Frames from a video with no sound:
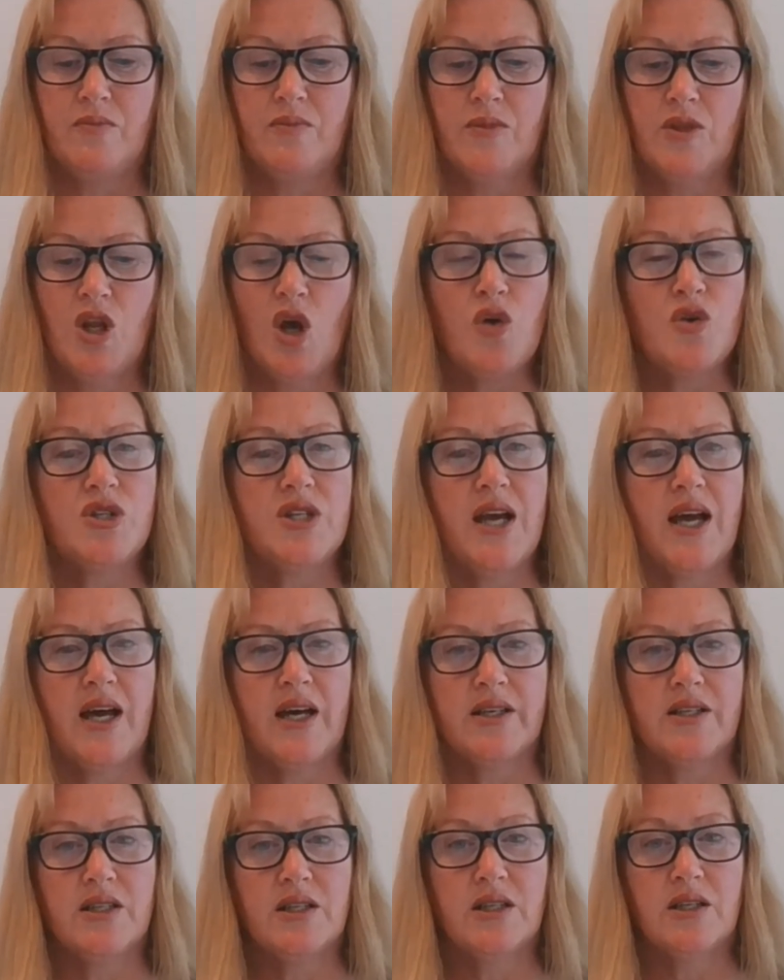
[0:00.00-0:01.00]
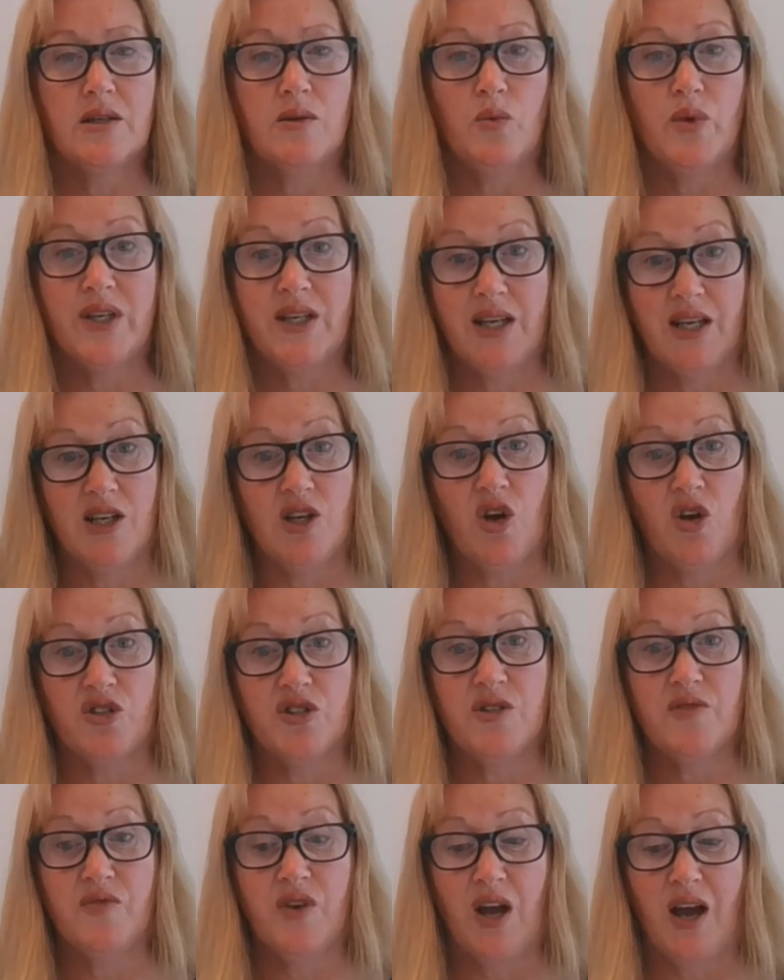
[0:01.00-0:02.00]
No doubt we'd get lots
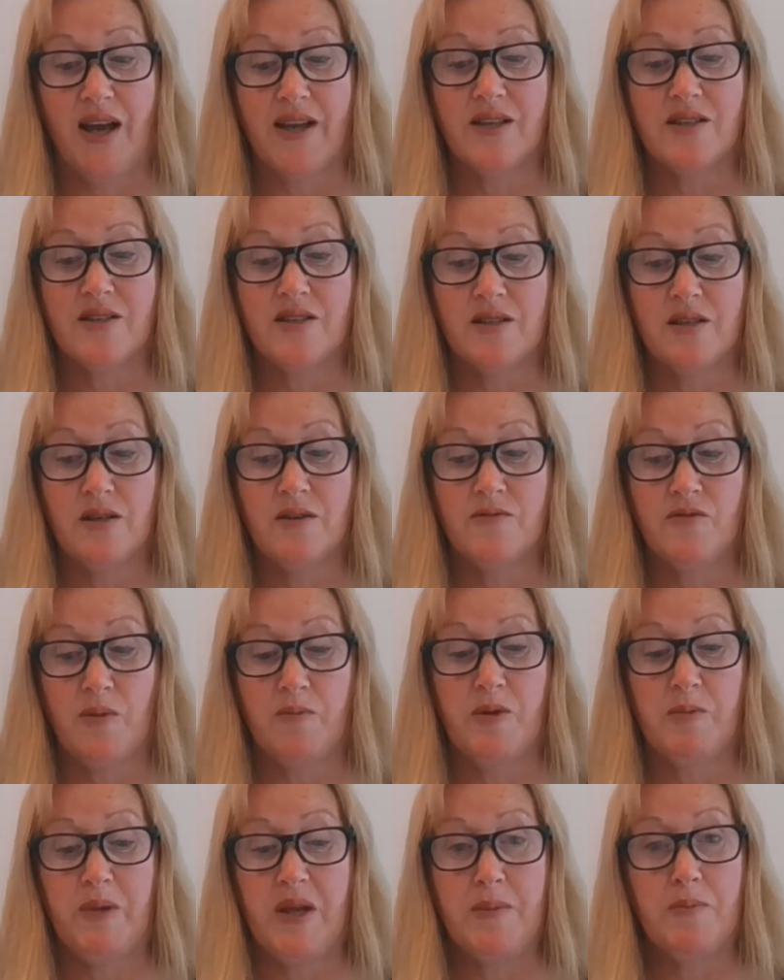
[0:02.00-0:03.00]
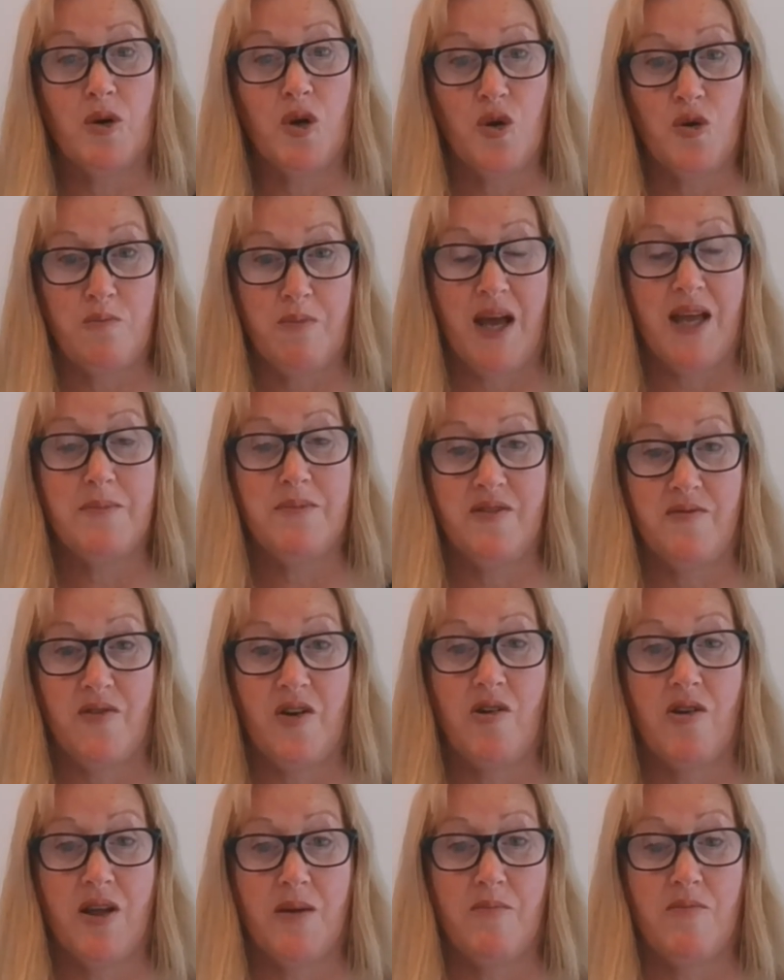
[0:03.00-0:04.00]
of likes from the people who may be
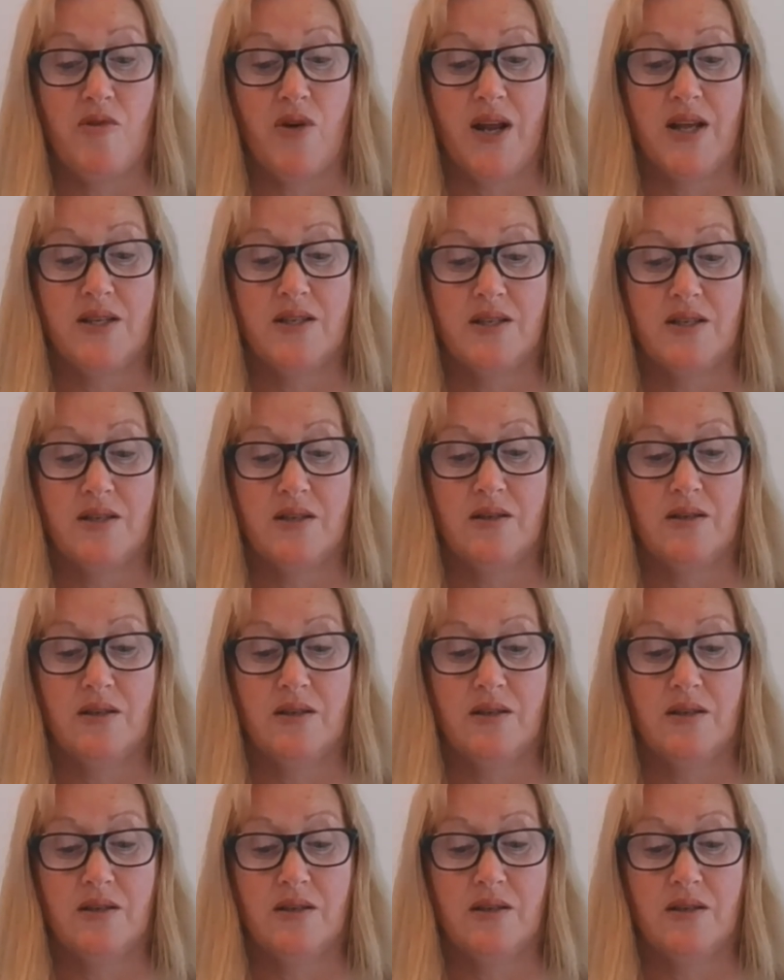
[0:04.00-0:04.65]
very impressed.